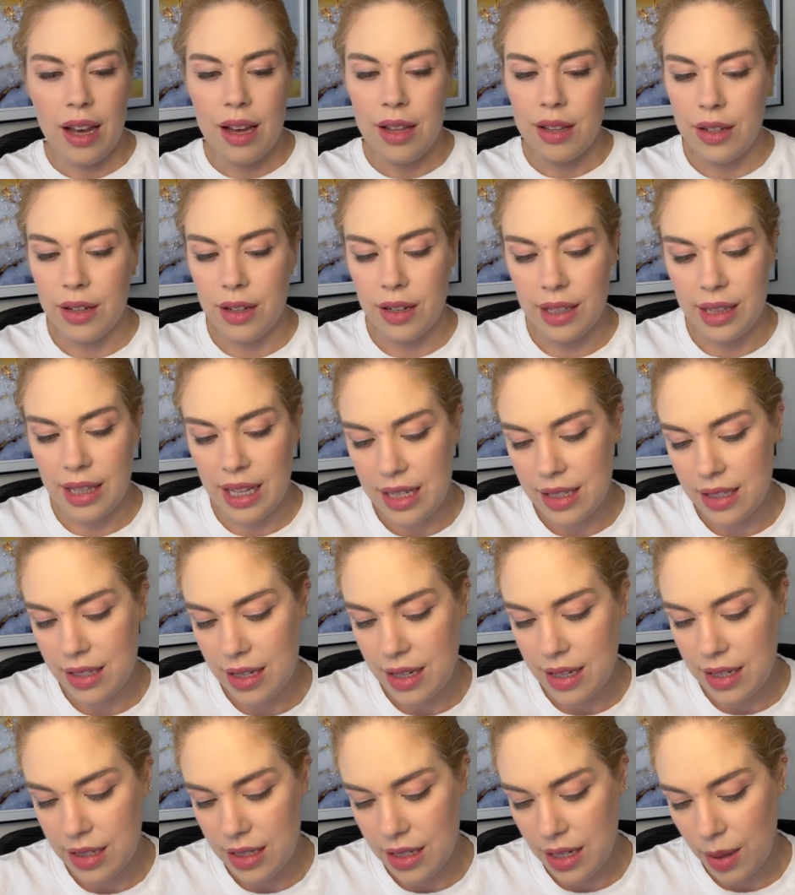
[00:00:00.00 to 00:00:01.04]
color and
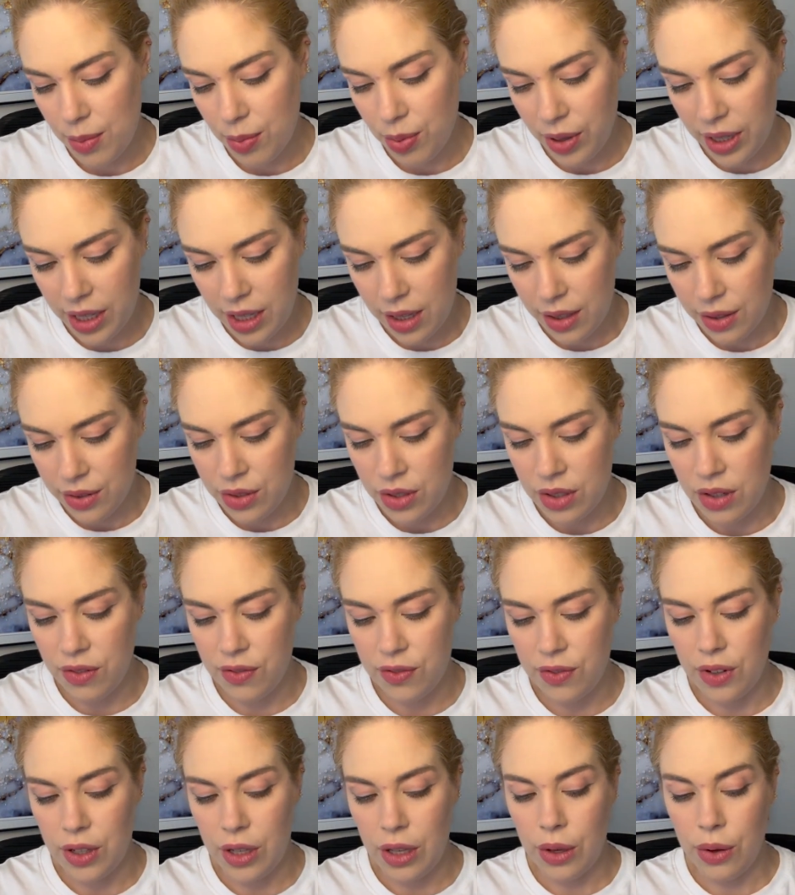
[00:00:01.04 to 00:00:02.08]
lenses and they pre-color
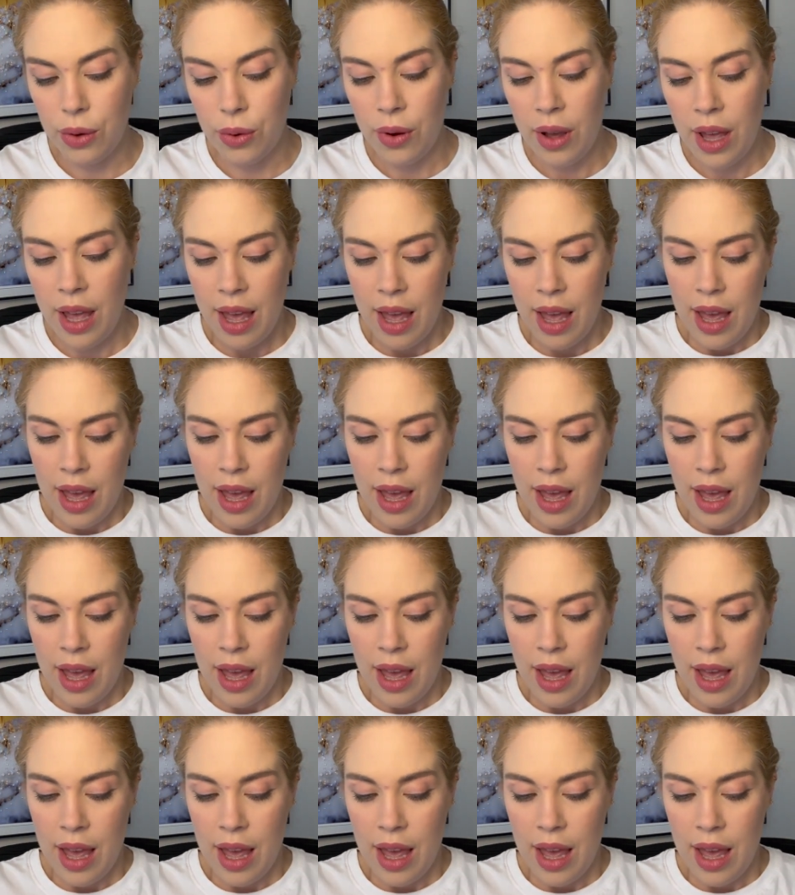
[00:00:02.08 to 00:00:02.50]
stuff for you,